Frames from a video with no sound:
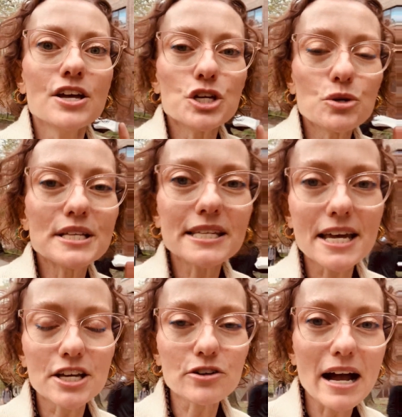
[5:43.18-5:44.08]
you can
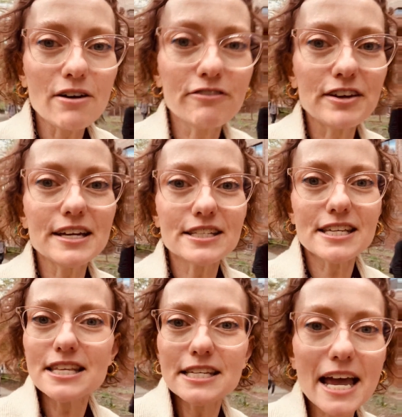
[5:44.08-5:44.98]
take your outfit to
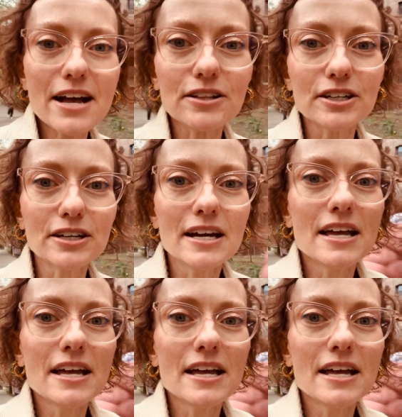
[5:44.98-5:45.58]
the tailor